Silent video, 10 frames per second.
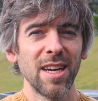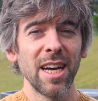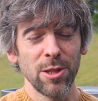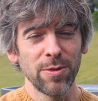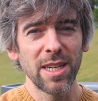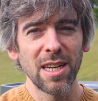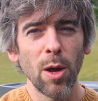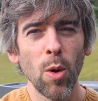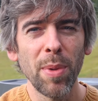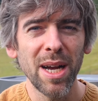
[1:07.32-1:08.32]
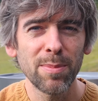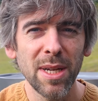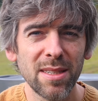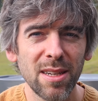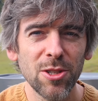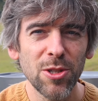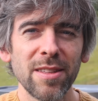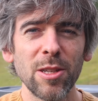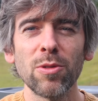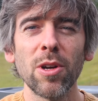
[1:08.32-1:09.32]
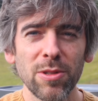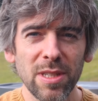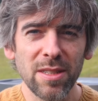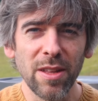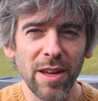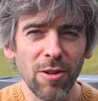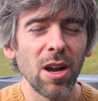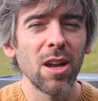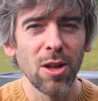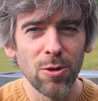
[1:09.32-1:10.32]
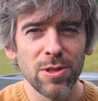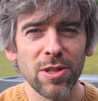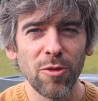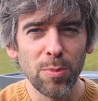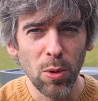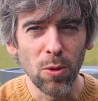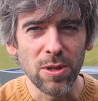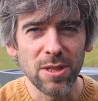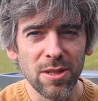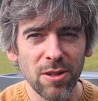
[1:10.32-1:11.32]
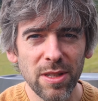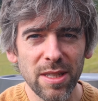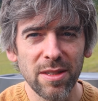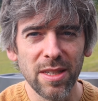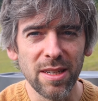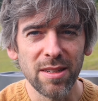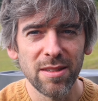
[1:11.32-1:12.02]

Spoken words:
and you've had a lower back massage, then you'll notice that there are loads of ports on this thing.